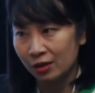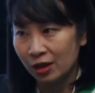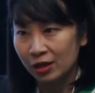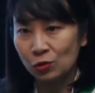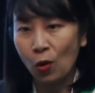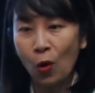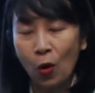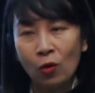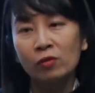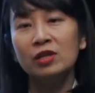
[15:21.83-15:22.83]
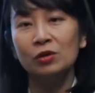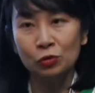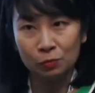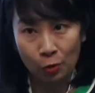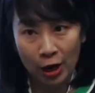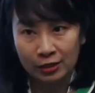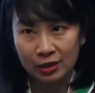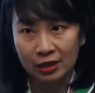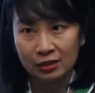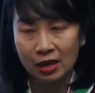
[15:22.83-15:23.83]
is all the good
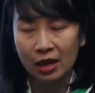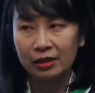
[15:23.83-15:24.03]
practice